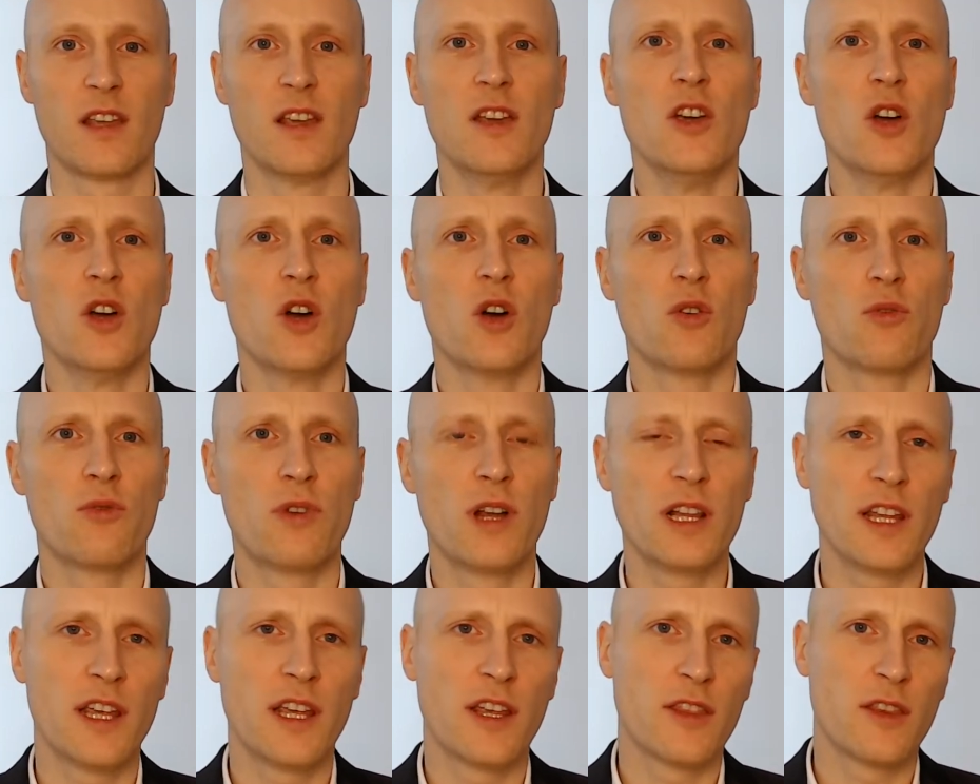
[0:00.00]

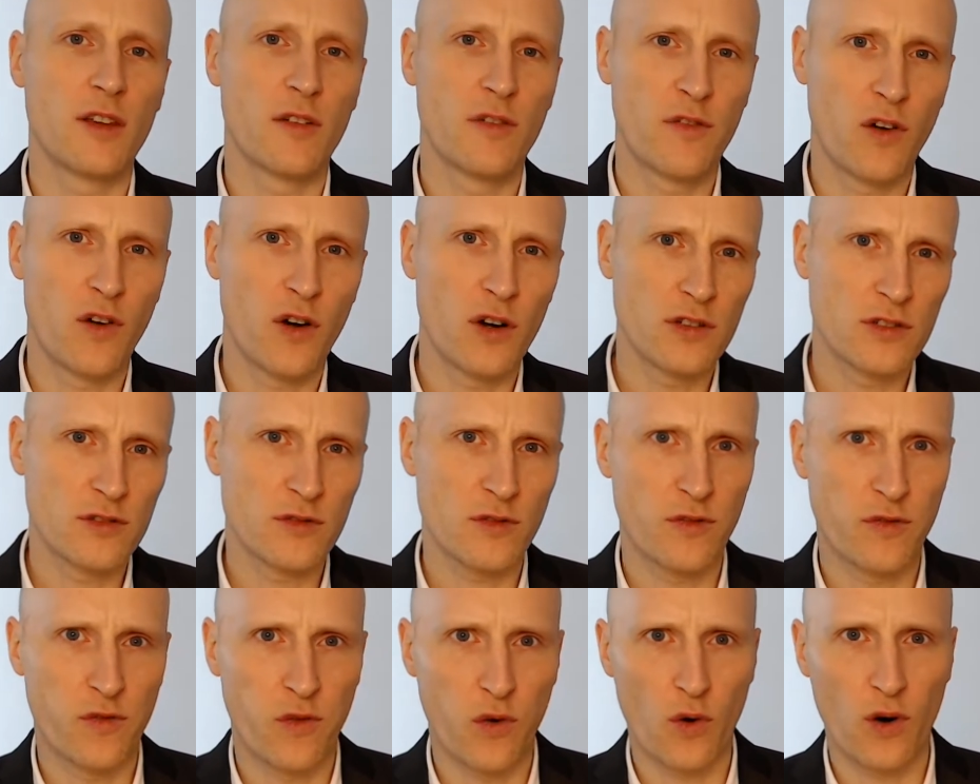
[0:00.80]
Really, the first
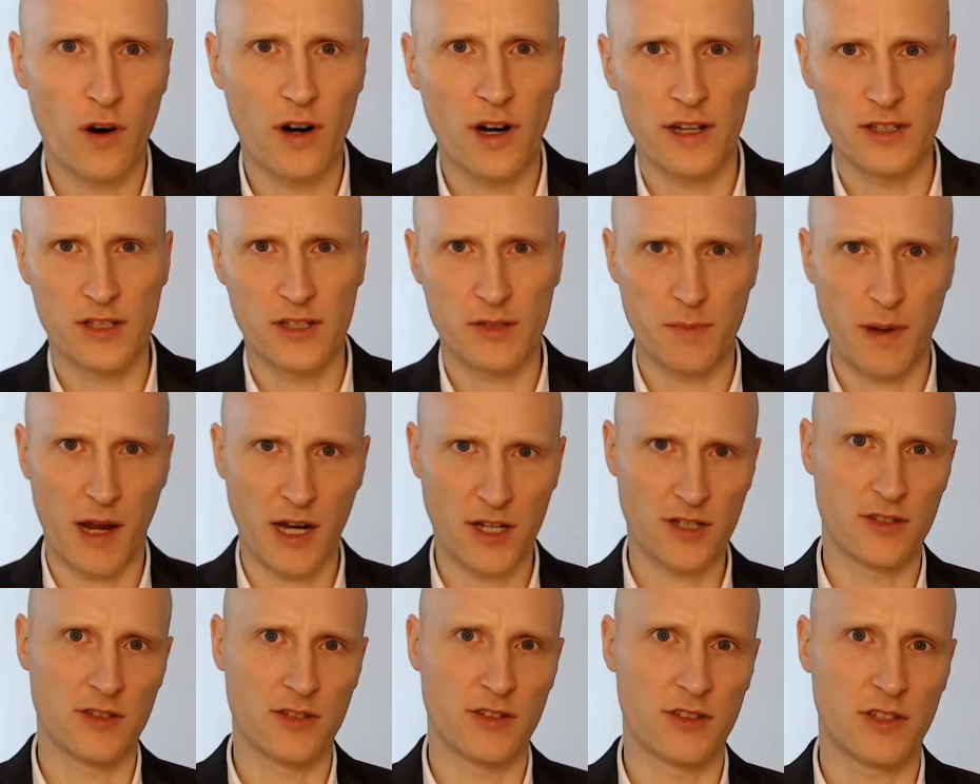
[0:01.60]
4
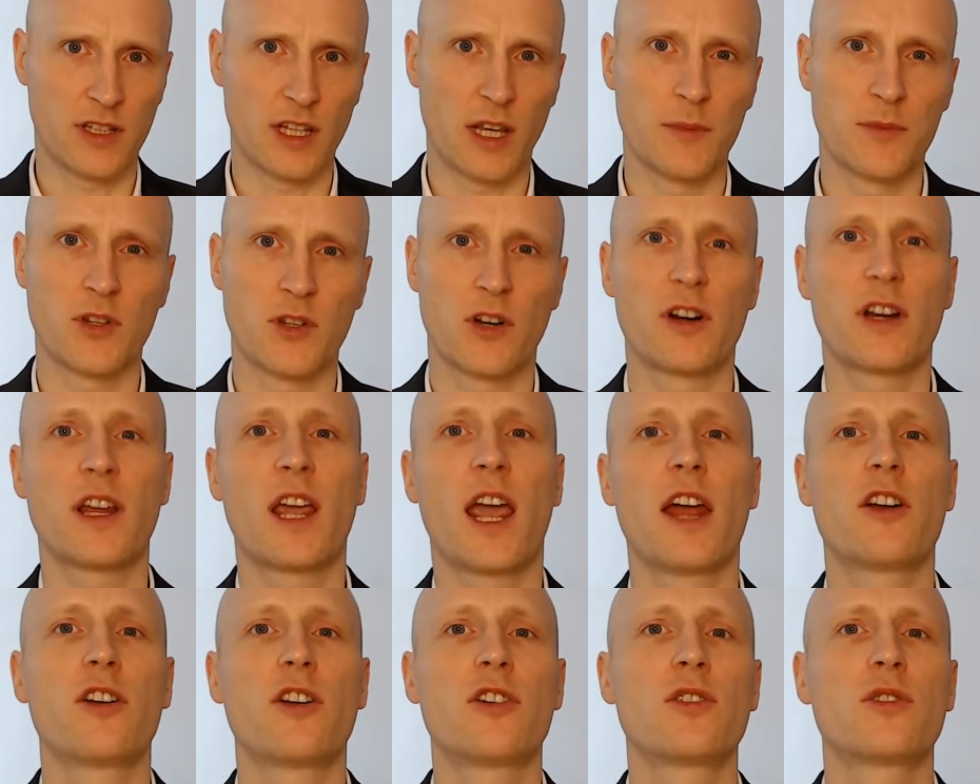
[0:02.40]
inspection schemes are
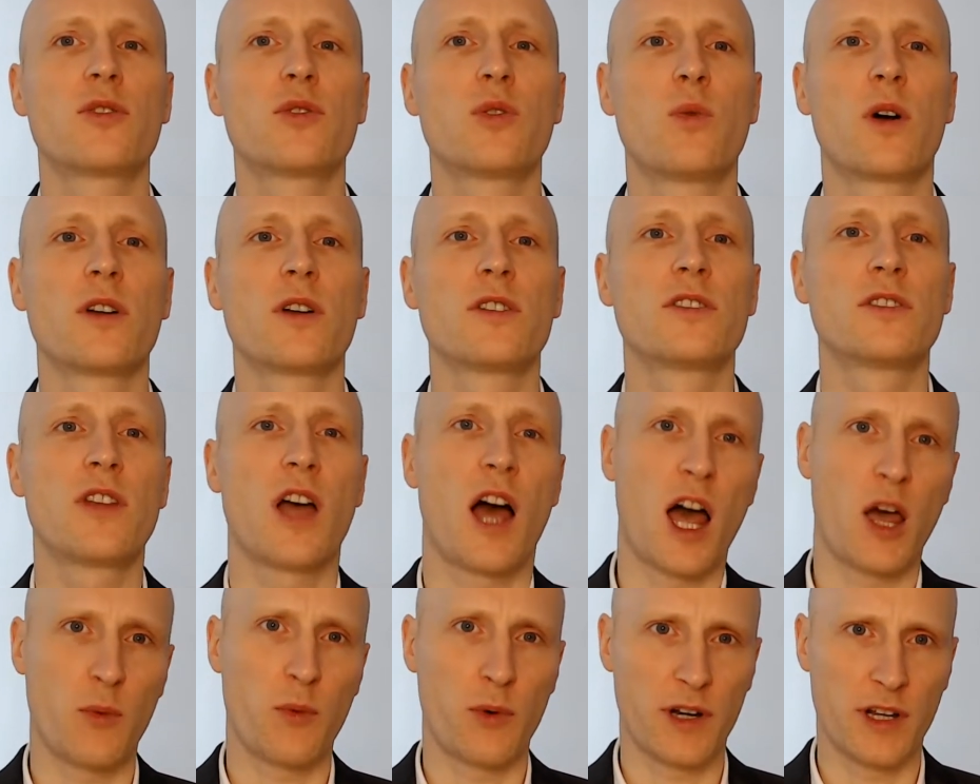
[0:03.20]
catered towards
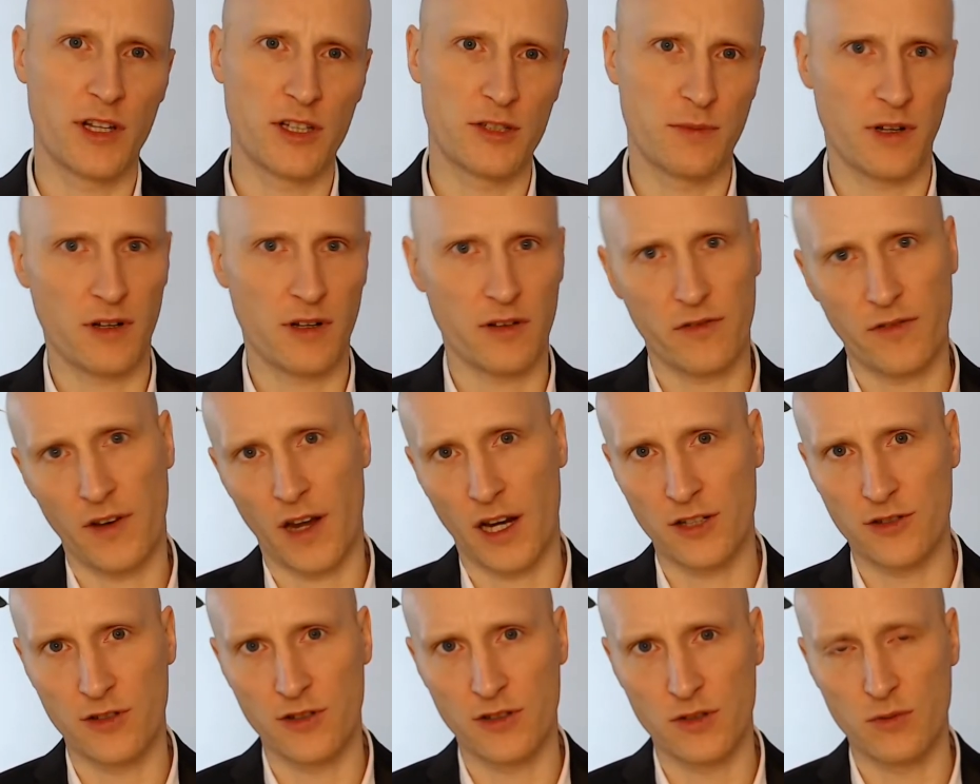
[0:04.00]
Taiwanese
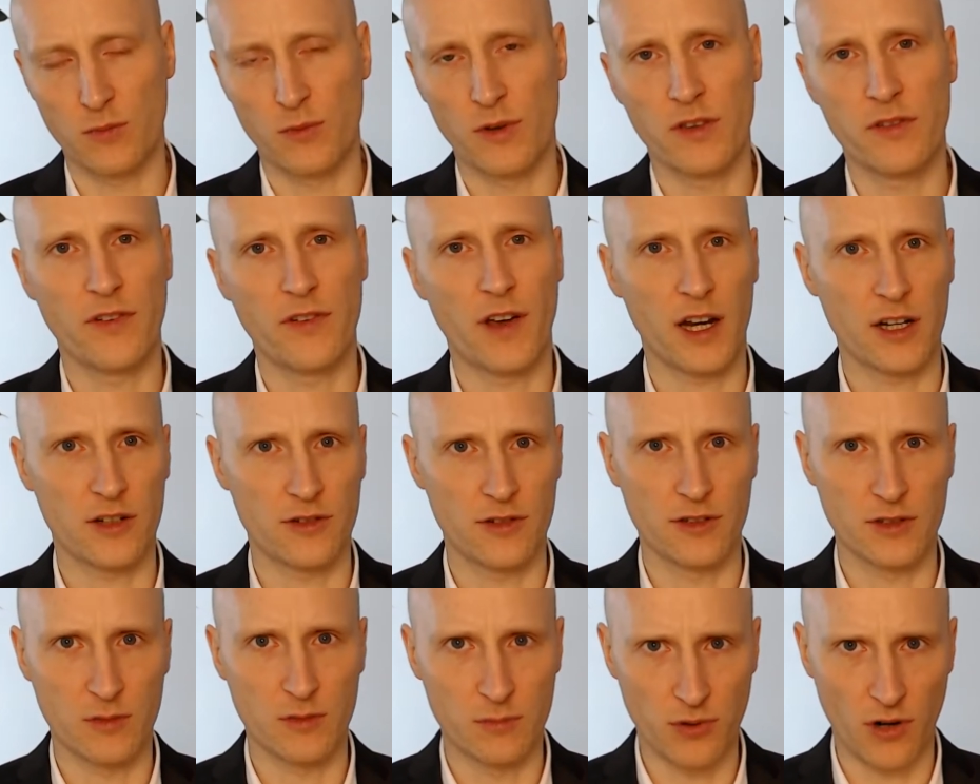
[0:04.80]
manufacturers with
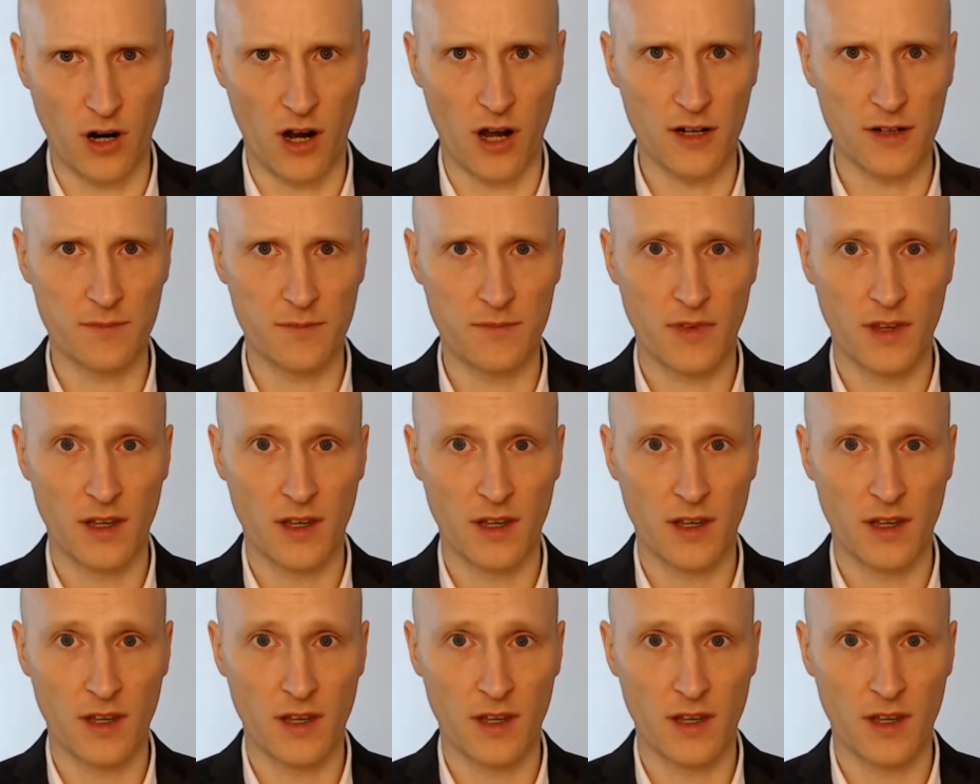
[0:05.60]
factories abroad.